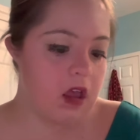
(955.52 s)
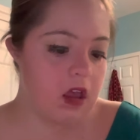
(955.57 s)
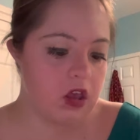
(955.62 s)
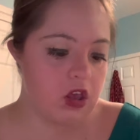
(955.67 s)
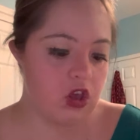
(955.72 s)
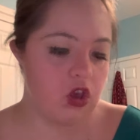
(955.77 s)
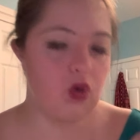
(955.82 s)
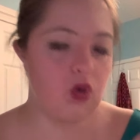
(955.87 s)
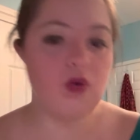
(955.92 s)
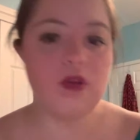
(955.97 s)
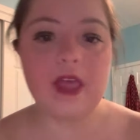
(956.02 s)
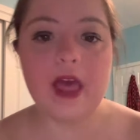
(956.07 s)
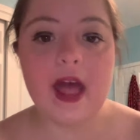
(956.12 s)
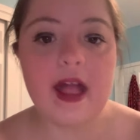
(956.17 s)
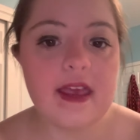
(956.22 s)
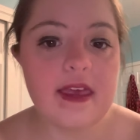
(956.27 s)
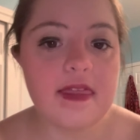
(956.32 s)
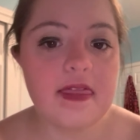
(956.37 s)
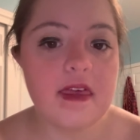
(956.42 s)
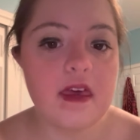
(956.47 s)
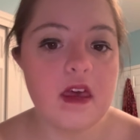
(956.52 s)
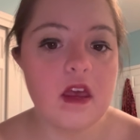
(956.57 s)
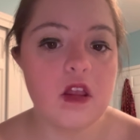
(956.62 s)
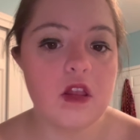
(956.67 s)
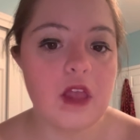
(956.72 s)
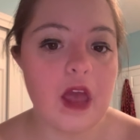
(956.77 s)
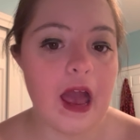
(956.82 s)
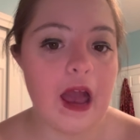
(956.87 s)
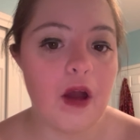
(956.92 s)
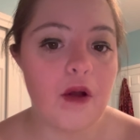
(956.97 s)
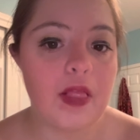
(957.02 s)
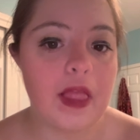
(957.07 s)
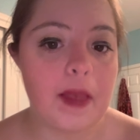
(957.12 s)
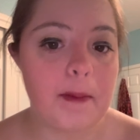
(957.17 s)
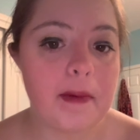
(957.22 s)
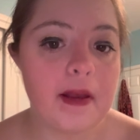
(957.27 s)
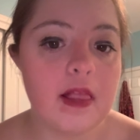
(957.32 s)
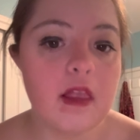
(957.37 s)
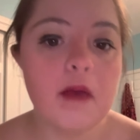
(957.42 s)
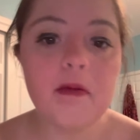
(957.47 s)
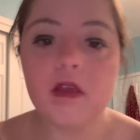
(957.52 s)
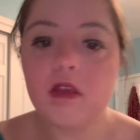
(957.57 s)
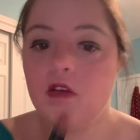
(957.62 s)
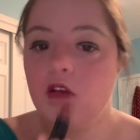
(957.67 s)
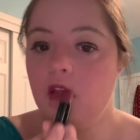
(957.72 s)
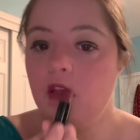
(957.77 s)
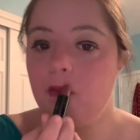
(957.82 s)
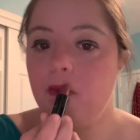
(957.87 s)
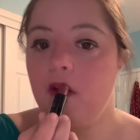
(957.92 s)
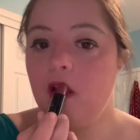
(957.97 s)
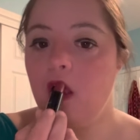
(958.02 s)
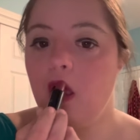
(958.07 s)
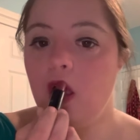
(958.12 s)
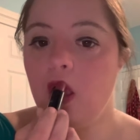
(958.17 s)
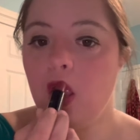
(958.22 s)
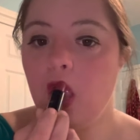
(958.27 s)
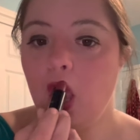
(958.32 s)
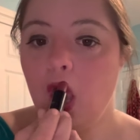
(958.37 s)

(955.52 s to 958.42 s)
use anything to outline my lips just because